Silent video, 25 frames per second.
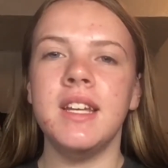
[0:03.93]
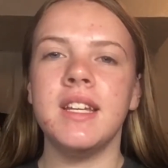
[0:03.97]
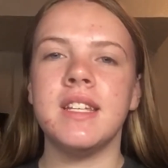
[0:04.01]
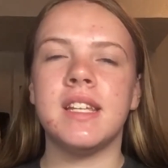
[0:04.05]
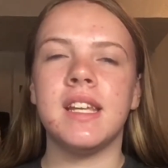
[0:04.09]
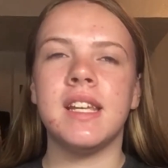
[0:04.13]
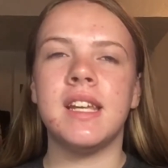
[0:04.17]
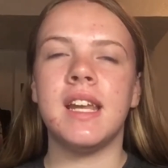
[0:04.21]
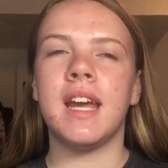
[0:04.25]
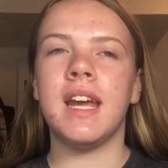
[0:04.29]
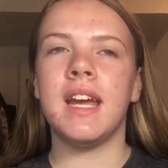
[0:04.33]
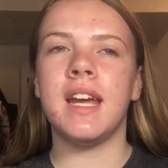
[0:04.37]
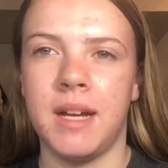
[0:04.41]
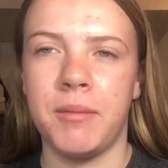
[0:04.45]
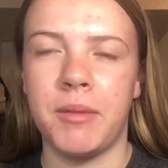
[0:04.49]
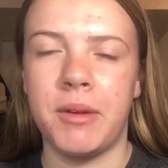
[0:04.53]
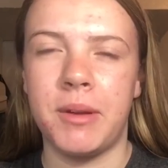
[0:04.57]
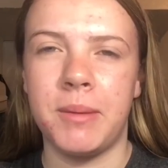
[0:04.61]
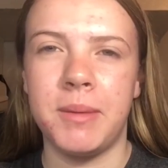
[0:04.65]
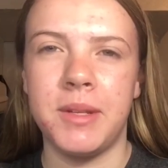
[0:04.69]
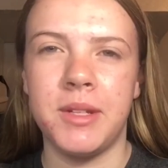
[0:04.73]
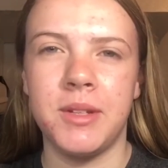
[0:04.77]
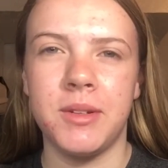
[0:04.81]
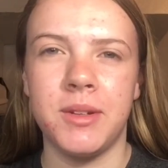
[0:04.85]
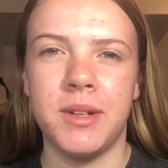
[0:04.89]
Today I'm going
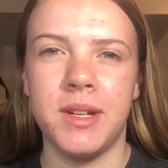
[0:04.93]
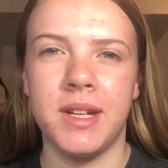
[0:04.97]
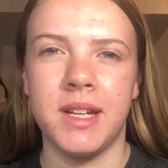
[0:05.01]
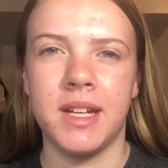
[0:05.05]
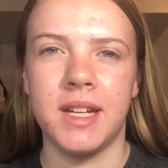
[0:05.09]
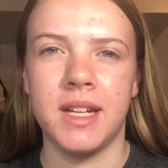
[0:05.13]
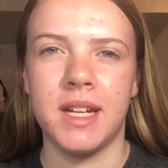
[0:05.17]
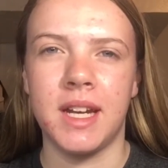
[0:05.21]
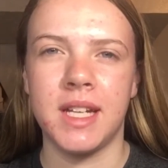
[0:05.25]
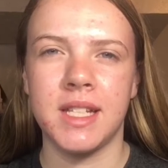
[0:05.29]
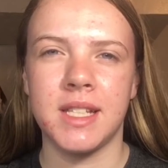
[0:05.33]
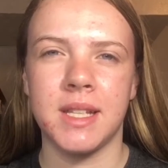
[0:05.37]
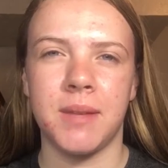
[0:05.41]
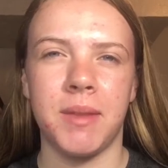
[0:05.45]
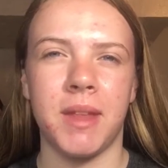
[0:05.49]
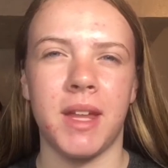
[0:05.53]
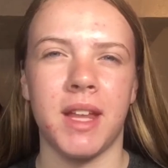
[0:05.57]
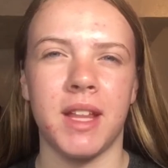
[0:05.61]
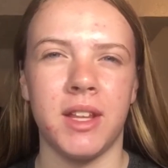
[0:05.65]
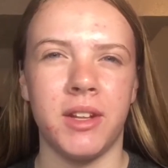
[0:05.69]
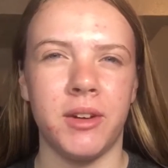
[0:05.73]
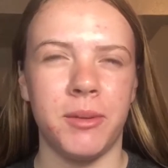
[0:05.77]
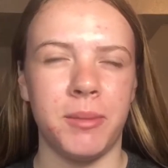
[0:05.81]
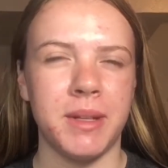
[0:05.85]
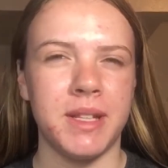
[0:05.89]
to be doing something
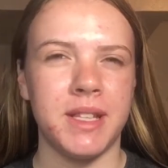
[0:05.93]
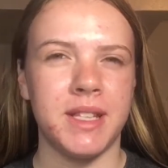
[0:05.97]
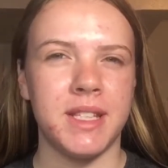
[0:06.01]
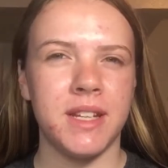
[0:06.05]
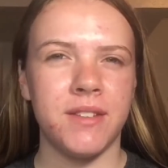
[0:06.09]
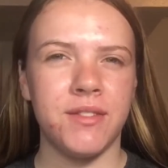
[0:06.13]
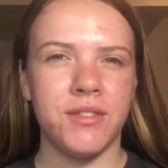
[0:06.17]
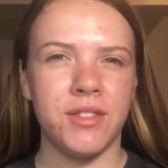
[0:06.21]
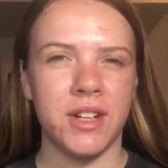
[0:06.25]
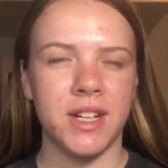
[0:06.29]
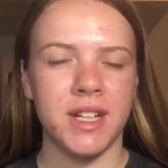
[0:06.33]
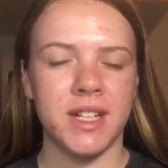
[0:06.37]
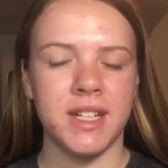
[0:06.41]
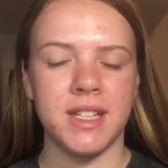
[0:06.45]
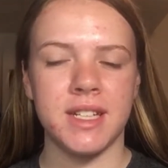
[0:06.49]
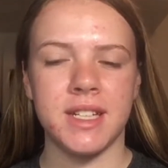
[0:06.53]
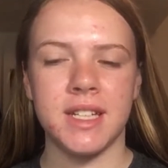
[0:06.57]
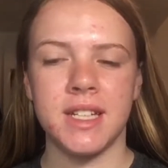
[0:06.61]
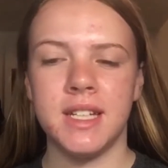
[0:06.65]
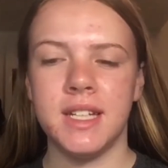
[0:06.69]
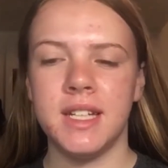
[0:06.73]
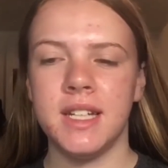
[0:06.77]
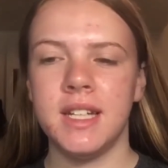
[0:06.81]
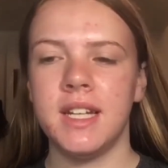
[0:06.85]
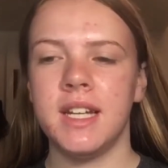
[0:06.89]
a little bit different
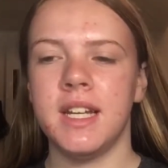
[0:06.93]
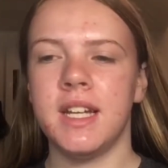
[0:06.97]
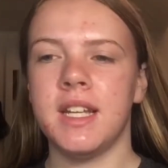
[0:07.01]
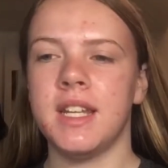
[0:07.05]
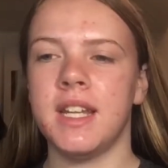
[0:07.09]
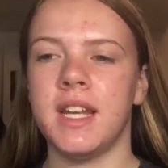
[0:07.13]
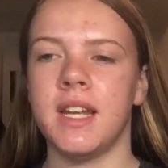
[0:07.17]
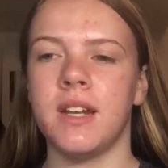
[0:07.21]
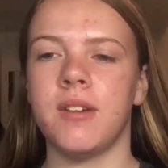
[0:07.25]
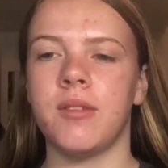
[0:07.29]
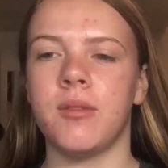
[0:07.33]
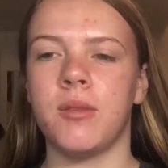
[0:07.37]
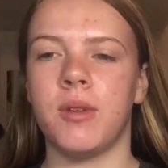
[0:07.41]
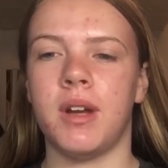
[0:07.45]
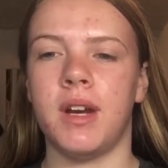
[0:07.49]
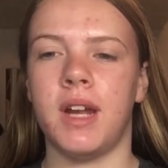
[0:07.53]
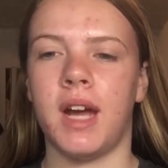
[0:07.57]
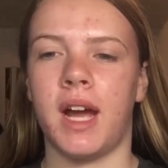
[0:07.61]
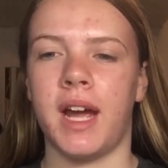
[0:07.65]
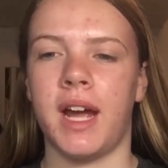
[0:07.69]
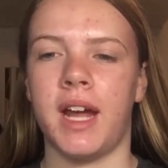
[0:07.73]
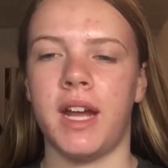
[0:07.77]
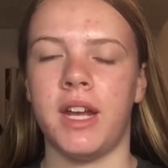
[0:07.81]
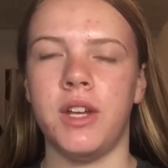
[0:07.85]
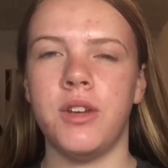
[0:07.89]
than what
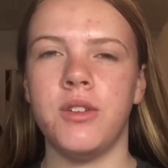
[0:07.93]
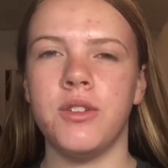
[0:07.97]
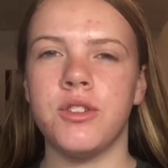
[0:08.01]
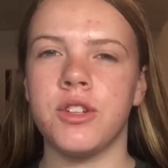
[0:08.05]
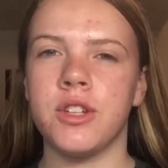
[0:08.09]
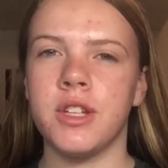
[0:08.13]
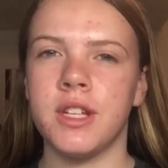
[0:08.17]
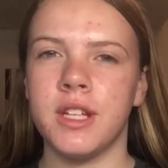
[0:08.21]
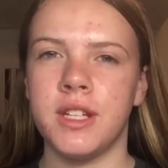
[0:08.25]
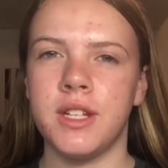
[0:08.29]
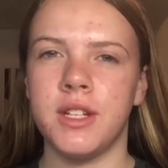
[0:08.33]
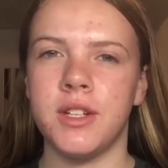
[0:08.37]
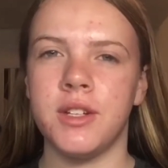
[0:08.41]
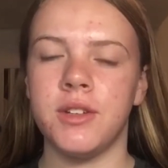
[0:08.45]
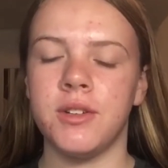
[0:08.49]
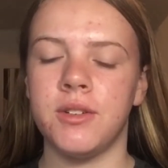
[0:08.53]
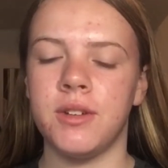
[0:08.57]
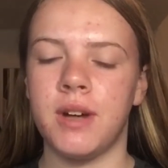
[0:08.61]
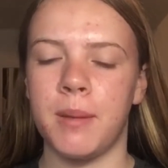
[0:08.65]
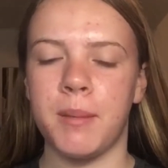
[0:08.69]
I usually do.